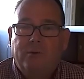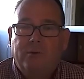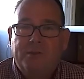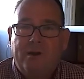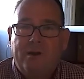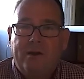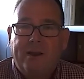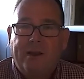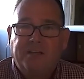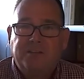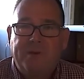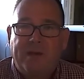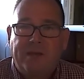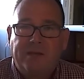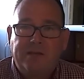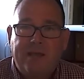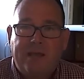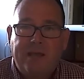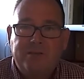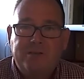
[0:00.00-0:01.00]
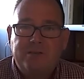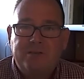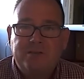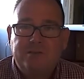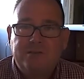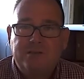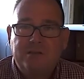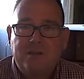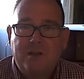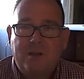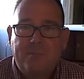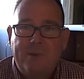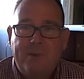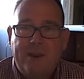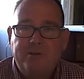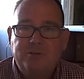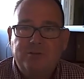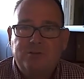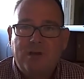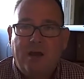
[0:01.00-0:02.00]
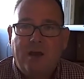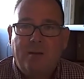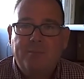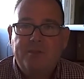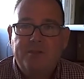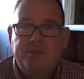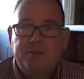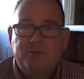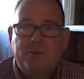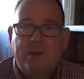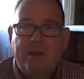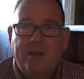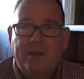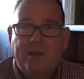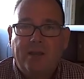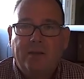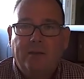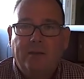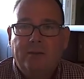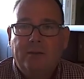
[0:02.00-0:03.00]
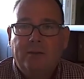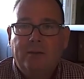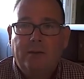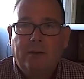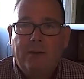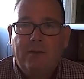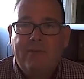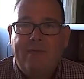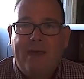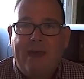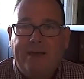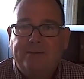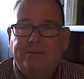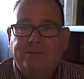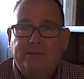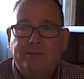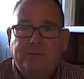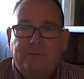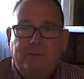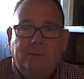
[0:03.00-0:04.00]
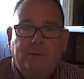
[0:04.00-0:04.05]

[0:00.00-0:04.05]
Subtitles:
with our expectations and did a better job in the training, that